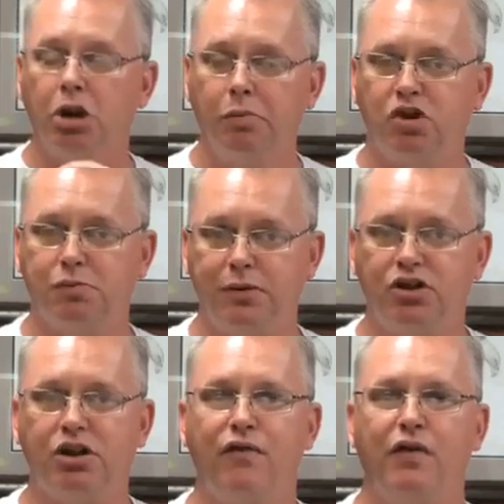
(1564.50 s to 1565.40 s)
some
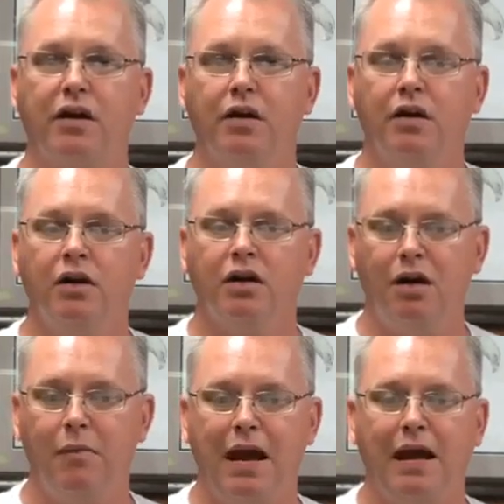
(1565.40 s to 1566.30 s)
specific
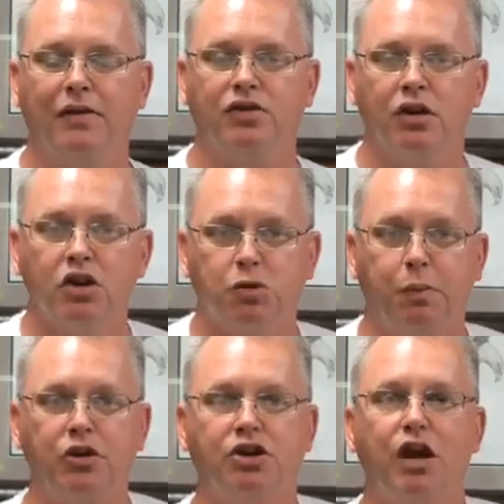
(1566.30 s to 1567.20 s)
commands,
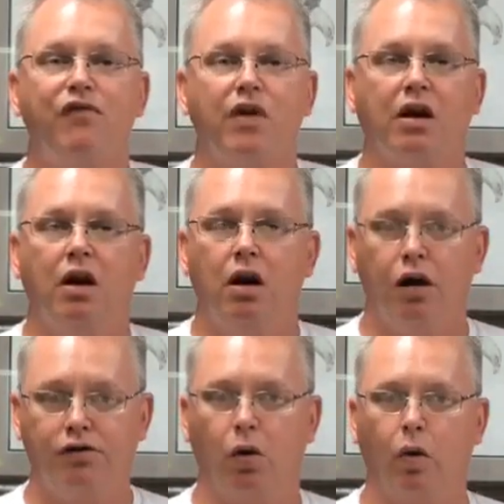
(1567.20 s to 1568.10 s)
specific
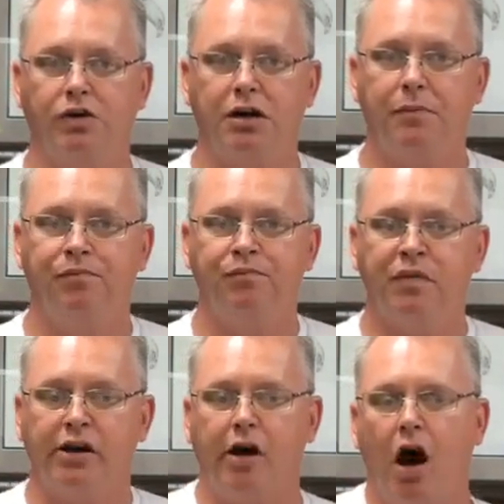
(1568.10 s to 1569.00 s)
authority.
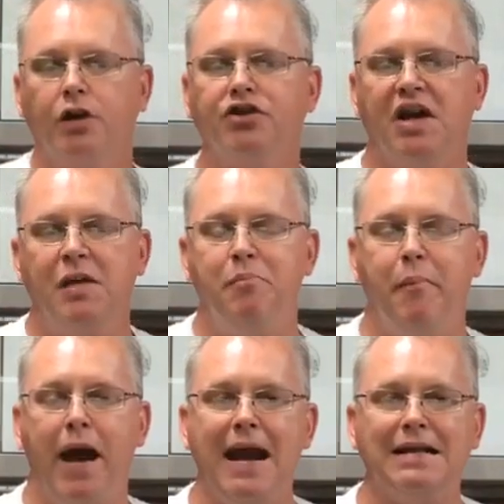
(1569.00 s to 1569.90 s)
God said,
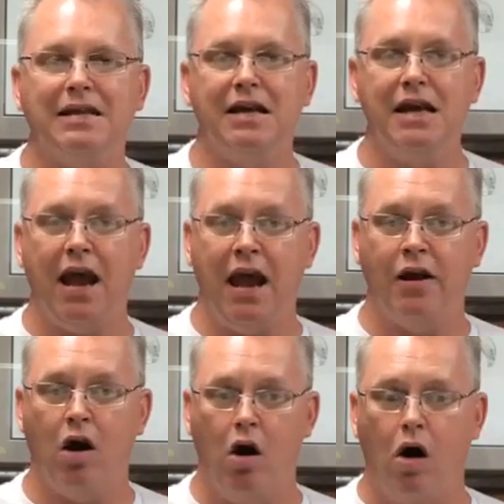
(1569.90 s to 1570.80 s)
Make thee
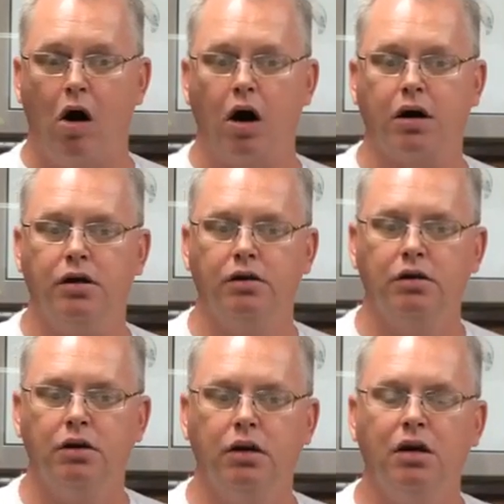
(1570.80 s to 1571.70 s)
an ark
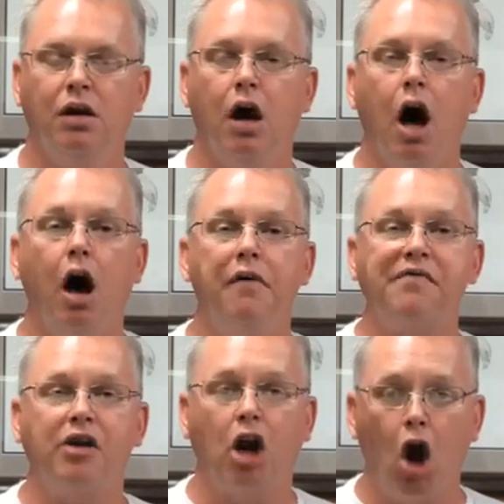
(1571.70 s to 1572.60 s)

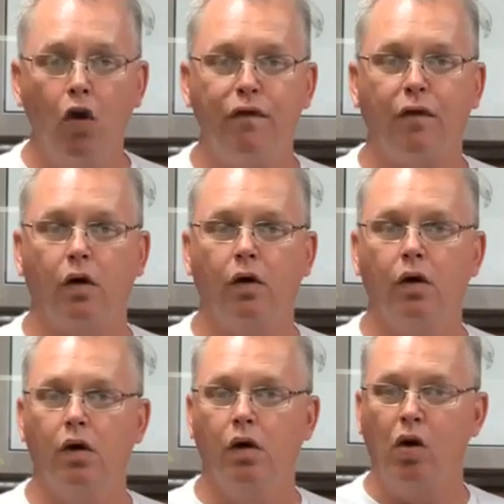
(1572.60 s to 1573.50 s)
of
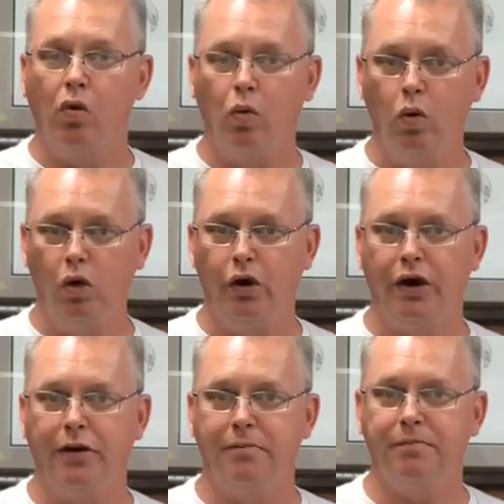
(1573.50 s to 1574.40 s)
gopher
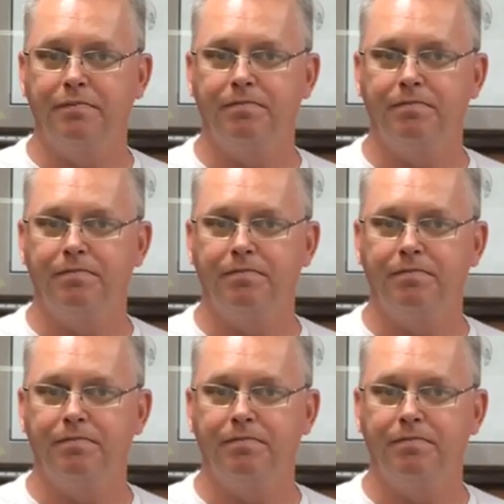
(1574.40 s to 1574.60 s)
wood.